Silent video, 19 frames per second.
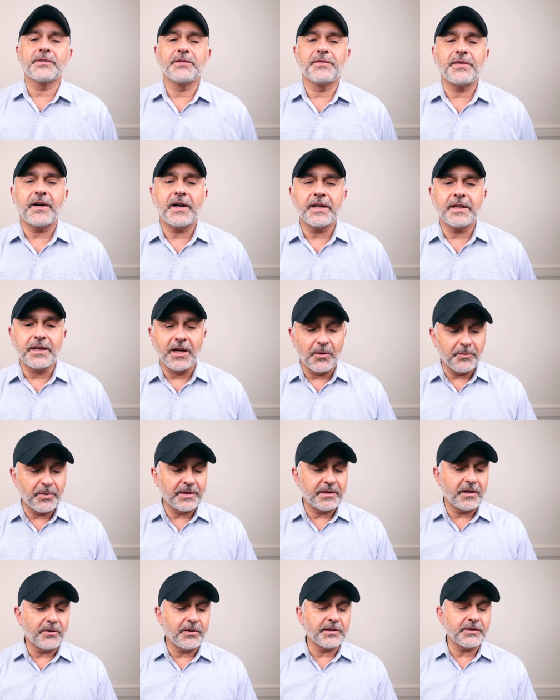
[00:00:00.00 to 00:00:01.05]
to find now.
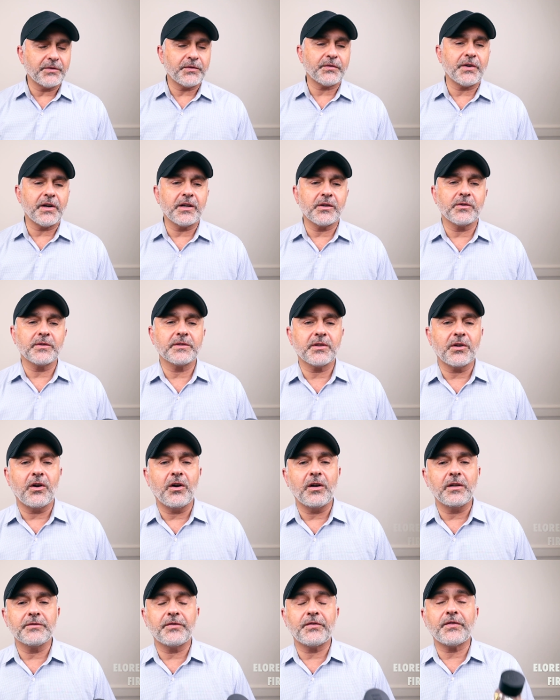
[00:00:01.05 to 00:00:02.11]
But there is a fragrance
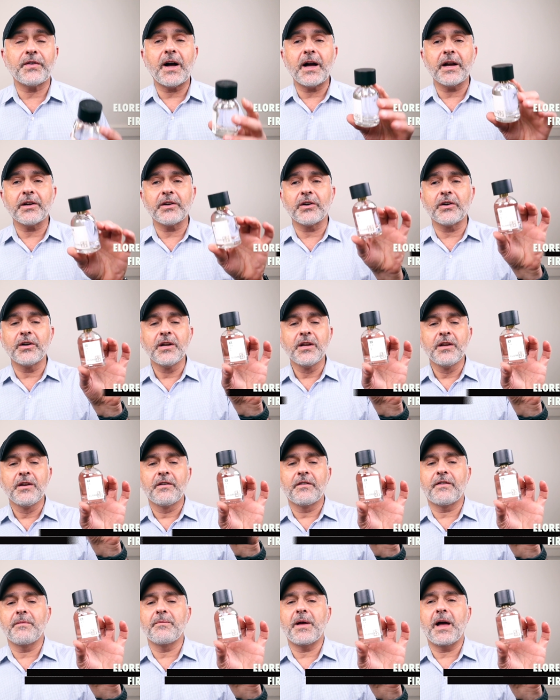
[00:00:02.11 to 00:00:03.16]
called Fire
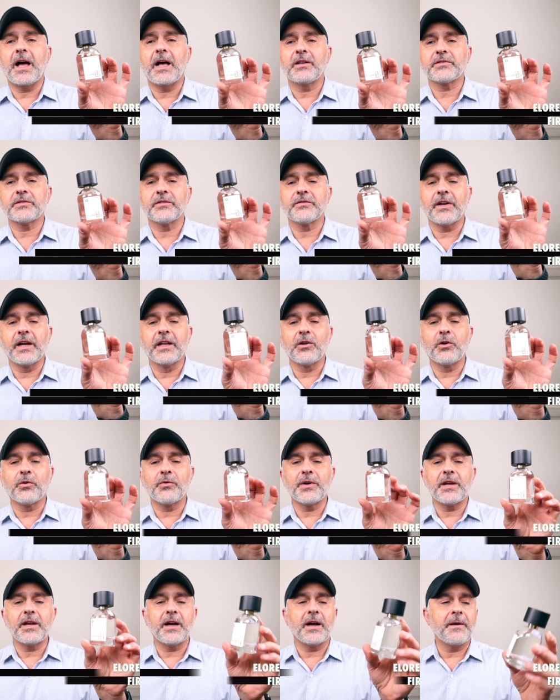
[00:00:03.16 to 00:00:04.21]
from the House of
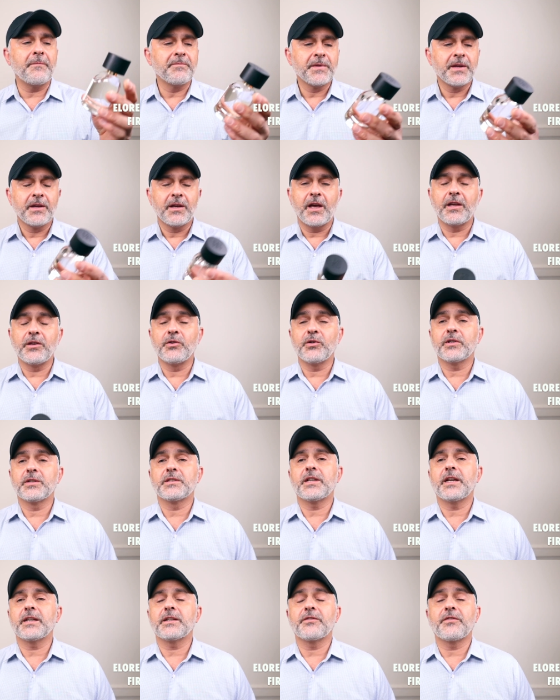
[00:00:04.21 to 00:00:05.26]
Eloria, and you can
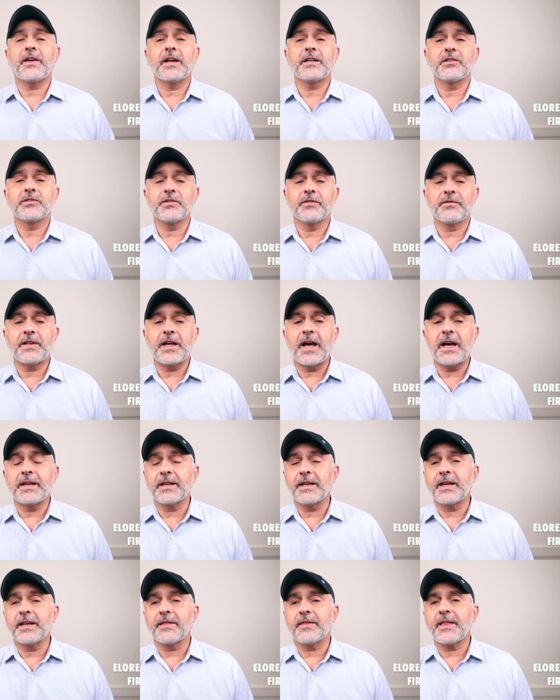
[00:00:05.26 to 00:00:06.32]
take advantage of that
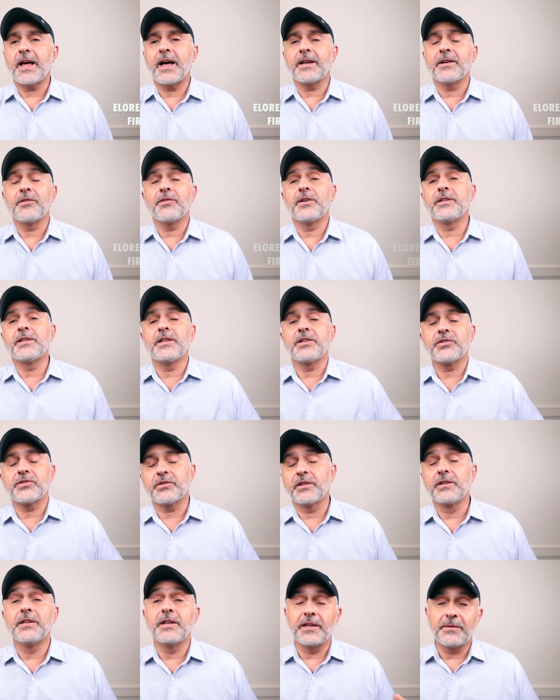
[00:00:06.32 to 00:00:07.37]
and get that in,
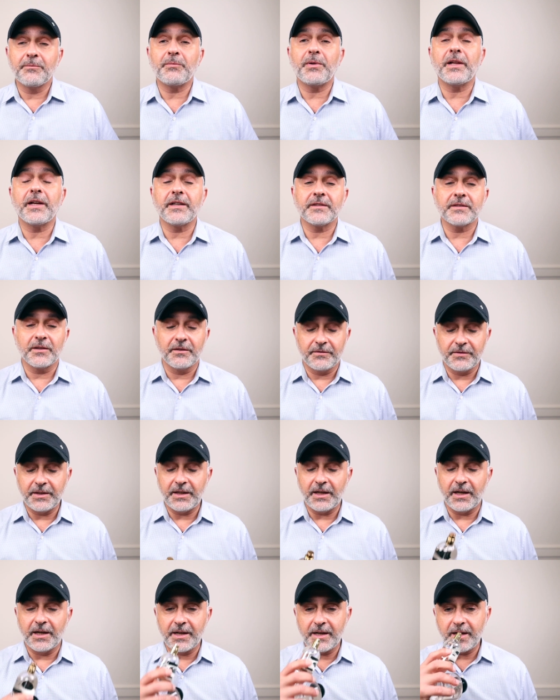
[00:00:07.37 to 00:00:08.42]
addition, in place of
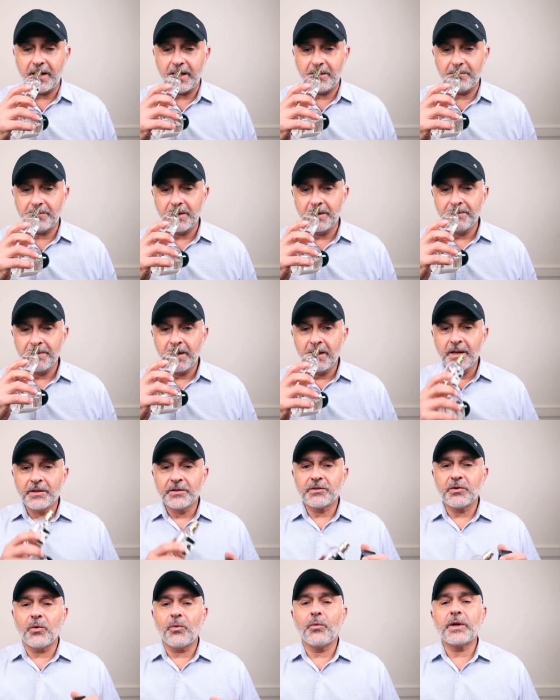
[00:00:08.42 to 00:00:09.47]
the unnamed.
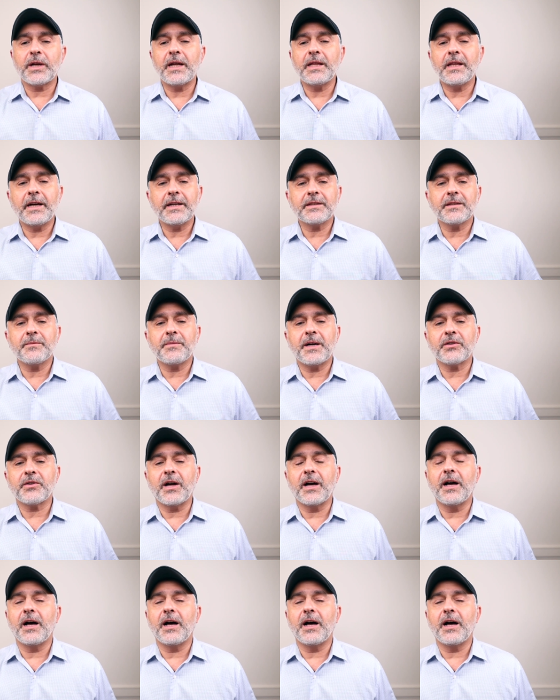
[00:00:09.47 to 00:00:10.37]
So what I liked about